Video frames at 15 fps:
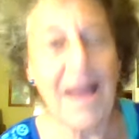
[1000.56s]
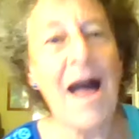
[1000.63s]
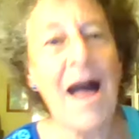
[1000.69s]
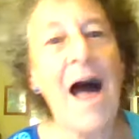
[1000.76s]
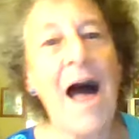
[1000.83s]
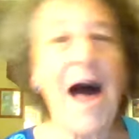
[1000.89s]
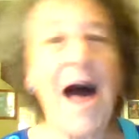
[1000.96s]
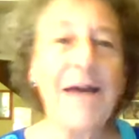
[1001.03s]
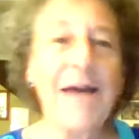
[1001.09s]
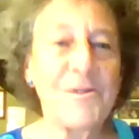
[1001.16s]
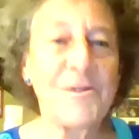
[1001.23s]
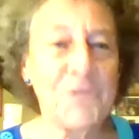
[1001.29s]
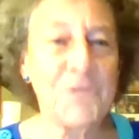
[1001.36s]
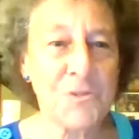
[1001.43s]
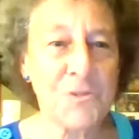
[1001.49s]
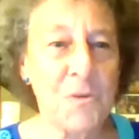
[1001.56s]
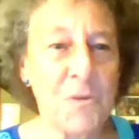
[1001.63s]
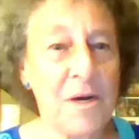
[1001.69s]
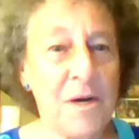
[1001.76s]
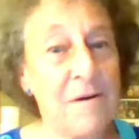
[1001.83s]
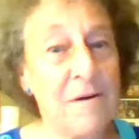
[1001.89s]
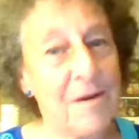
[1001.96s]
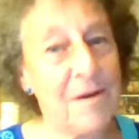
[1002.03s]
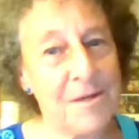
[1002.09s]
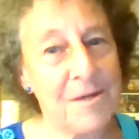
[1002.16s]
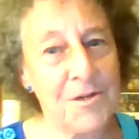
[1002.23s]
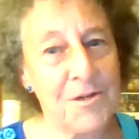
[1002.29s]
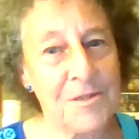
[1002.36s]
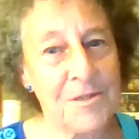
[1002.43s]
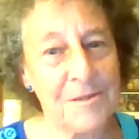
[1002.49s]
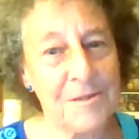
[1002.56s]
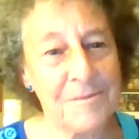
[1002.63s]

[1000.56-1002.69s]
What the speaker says: I used to wear a girdle.